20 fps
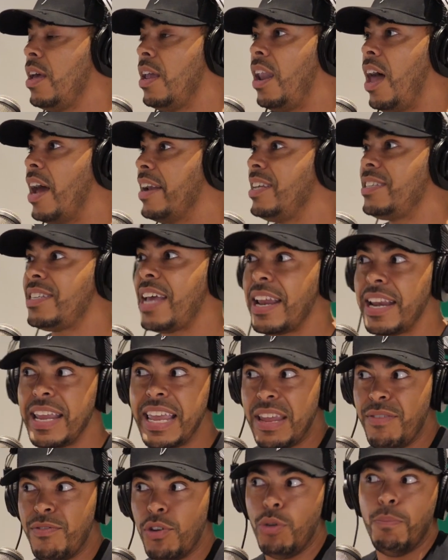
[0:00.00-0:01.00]
Like, this ain't
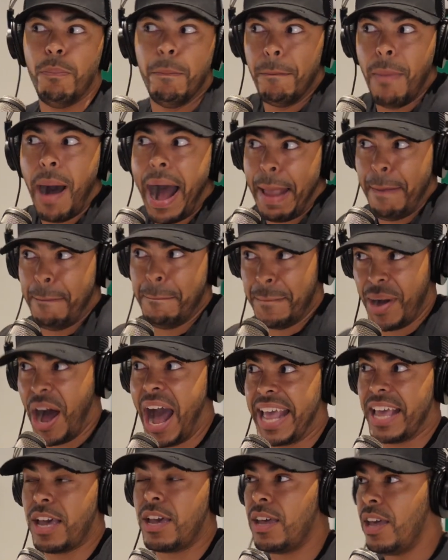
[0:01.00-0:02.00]
even my
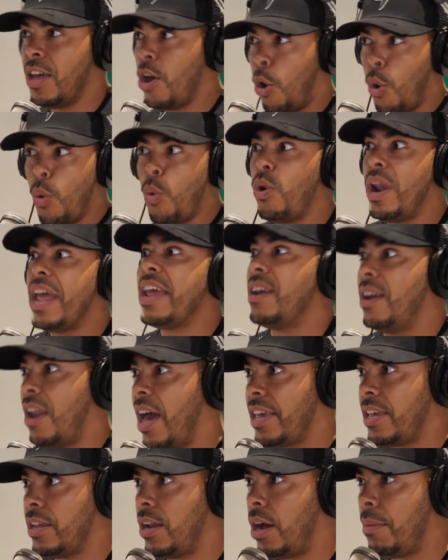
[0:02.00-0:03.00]
bike. All in,
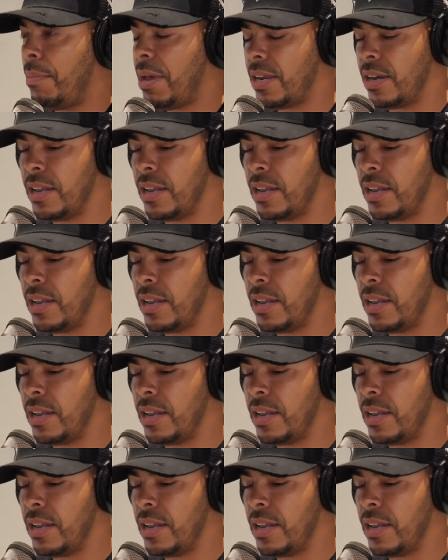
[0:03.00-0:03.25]
like, you know what I mean?